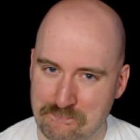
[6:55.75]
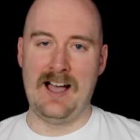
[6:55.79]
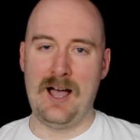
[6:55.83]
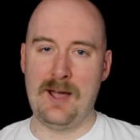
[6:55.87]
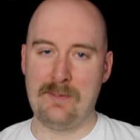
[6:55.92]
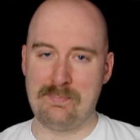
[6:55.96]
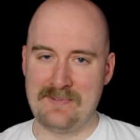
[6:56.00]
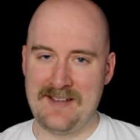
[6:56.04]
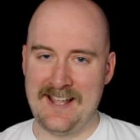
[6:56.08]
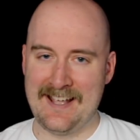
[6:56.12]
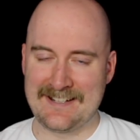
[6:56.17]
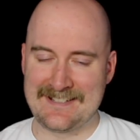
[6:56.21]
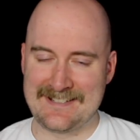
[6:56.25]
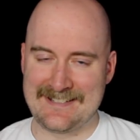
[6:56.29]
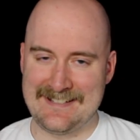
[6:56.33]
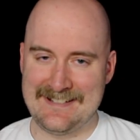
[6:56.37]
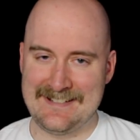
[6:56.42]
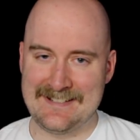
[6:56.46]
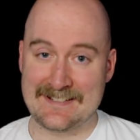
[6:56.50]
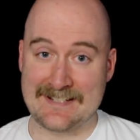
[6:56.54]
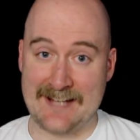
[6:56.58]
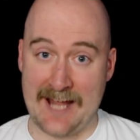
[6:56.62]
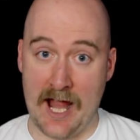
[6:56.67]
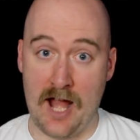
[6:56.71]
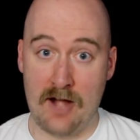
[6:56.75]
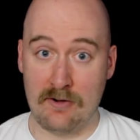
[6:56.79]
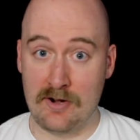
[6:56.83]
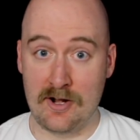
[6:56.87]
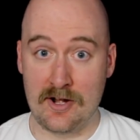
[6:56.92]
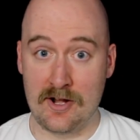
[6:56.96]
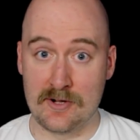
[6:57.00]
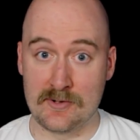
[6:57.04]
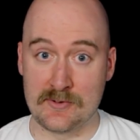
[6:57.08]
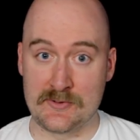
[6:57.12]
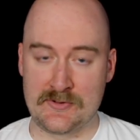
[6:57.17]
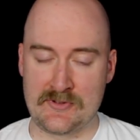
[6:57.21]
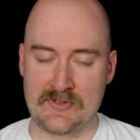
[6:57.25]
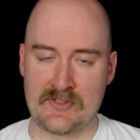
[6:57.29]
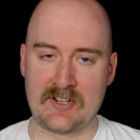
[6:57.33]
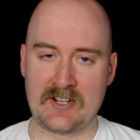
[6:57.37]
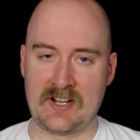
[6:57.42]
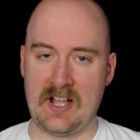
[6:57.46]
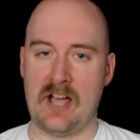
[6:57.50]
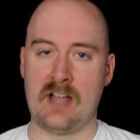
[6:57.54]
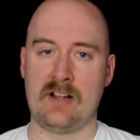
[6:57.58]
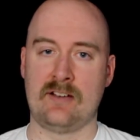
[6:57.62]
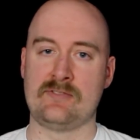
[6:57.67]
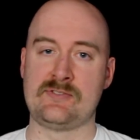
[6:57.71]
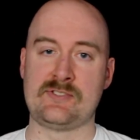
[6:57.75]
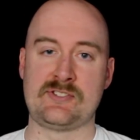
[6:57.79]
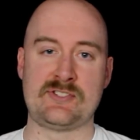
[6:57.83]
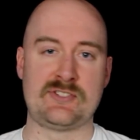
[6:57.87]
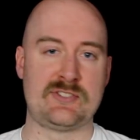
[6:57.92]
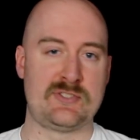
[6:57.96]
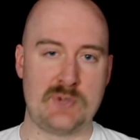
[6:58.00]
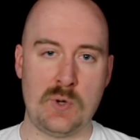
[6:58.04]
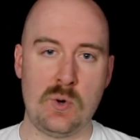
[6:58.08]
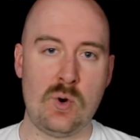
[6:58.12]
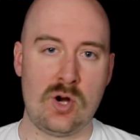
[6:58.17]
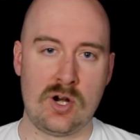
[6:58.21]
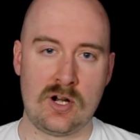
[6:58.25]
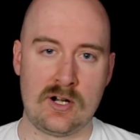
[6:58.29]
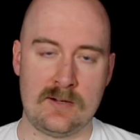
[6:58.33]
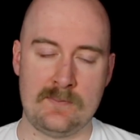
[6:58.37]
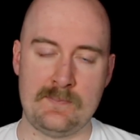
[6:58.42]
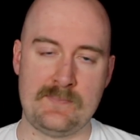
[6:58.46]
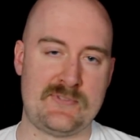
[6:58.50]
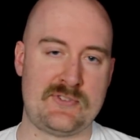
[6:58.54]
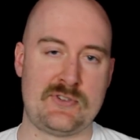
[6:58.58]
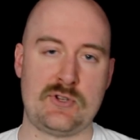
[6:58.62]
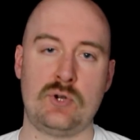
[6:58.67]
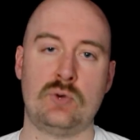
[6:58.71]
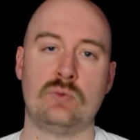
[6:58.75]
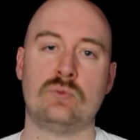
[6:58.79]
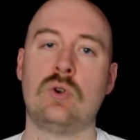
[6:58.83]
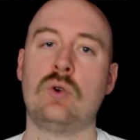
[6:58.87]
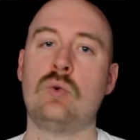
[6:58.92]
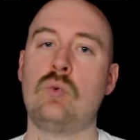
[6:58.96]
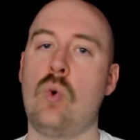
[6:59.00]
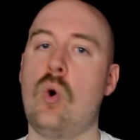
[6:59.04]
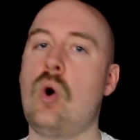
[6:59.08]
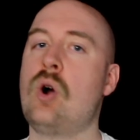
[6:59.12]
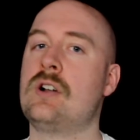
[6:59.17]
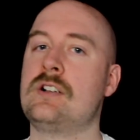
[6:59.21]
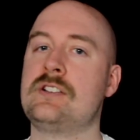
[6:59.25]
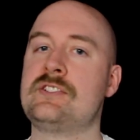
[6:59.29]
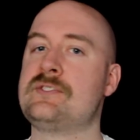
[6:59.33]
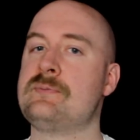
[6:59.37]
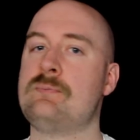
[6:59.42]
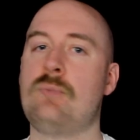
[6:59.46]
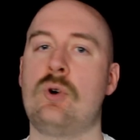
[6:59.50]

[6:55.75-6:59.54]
Up next is Keranos, the god of storms, who rewards